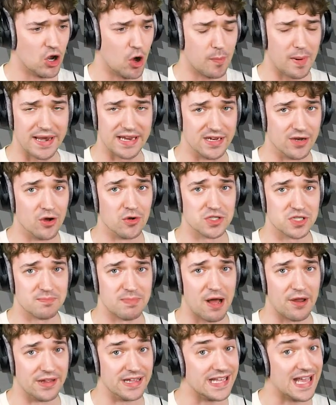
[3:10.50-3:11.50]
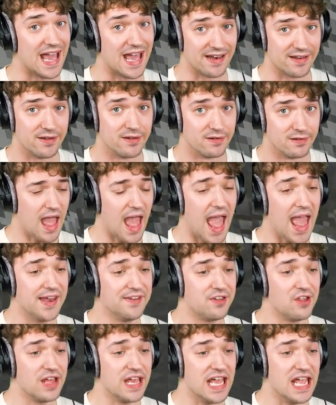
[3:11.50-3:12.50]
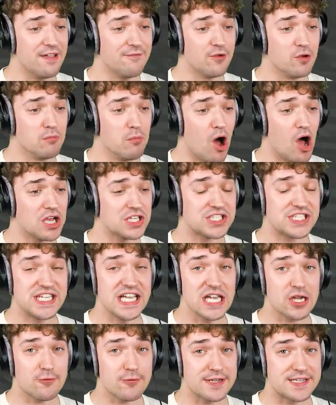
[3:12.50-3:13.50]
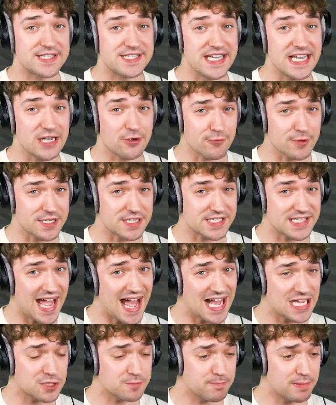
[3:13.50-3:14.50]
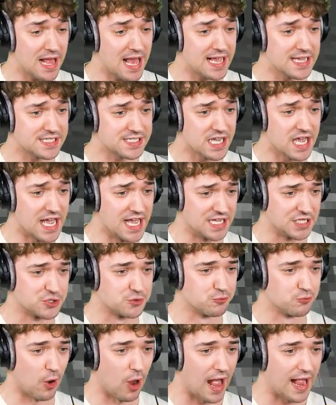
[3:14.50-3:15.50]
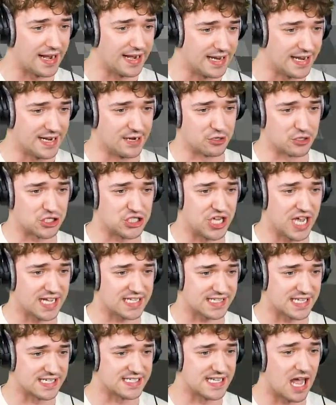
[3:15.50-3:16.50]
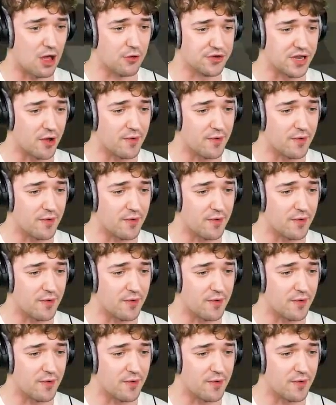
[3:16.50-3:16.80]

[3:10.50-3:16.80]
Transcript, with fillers: Nobody knows about it yet. And the even more secret, secret stash place is right here. Check this out.